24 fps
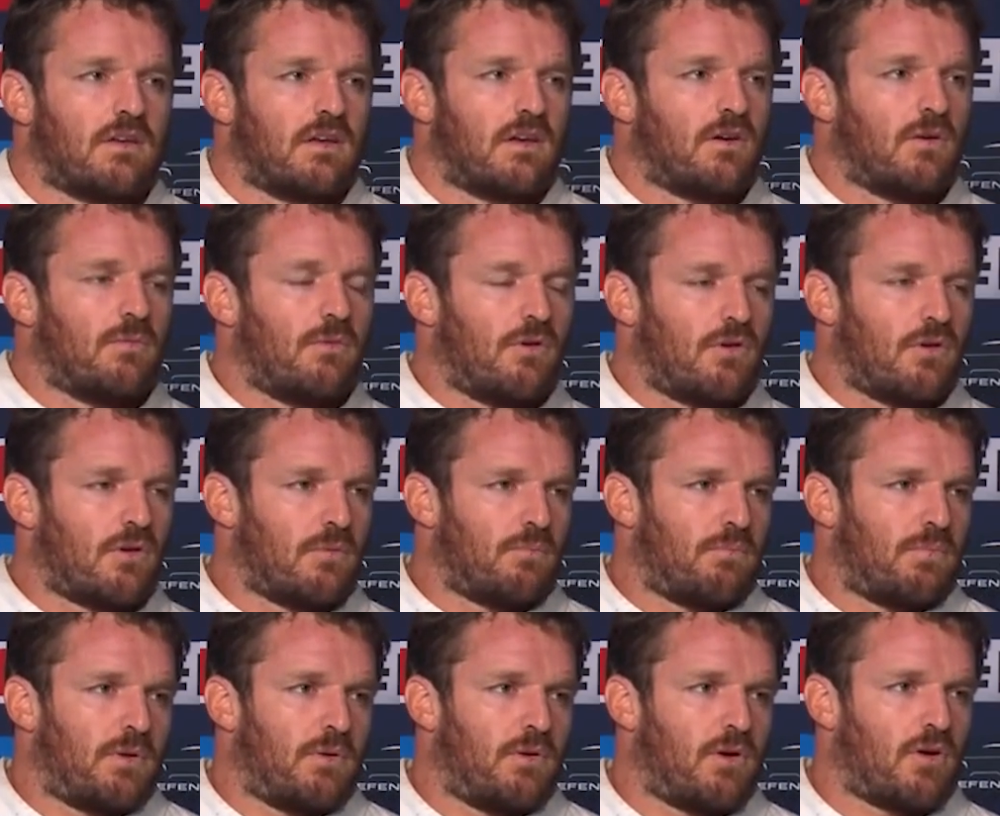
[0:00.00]
What is your
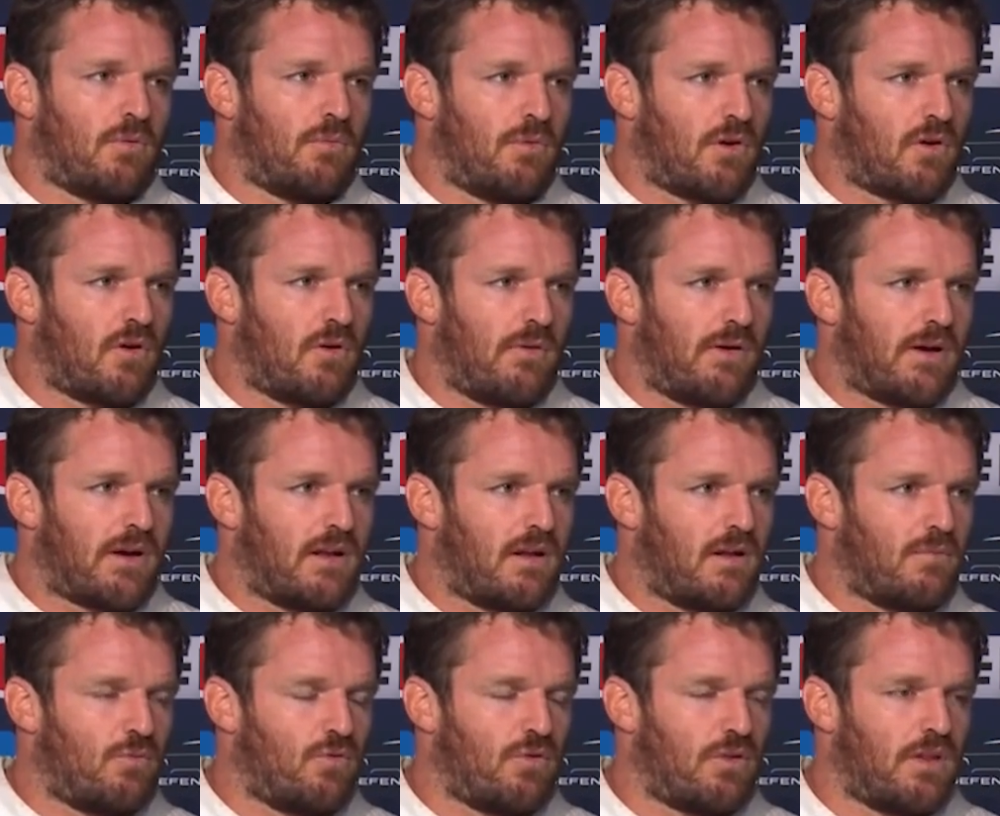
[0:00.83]
message to the
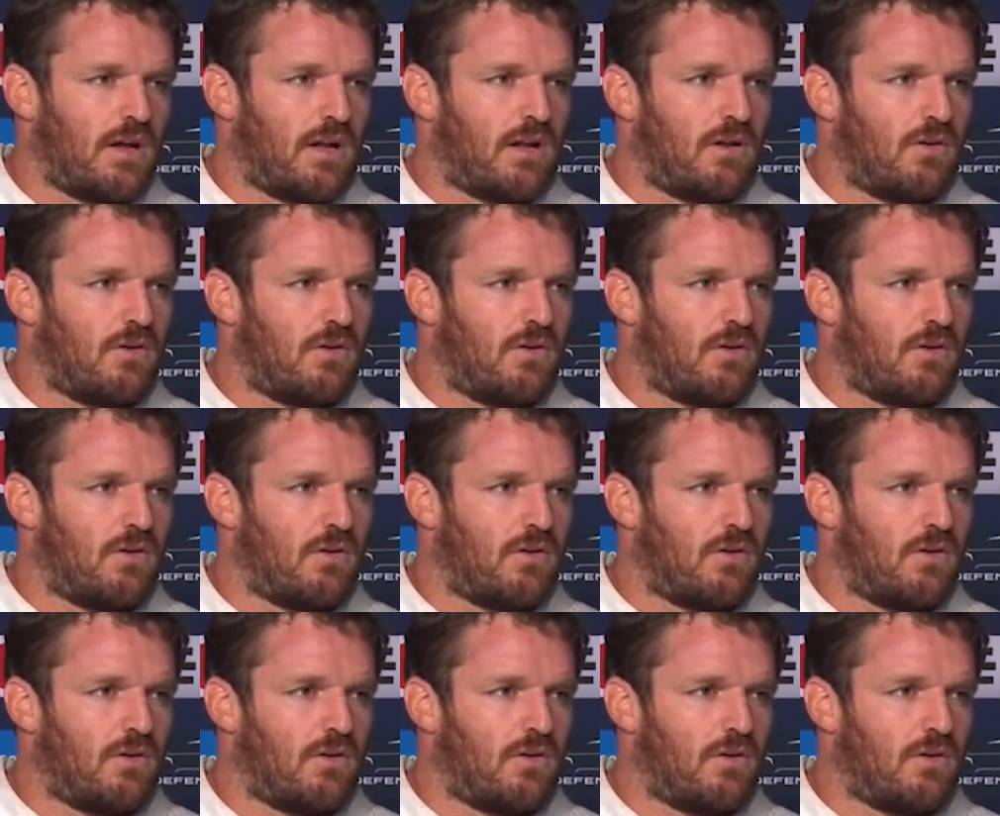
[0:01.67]
fans?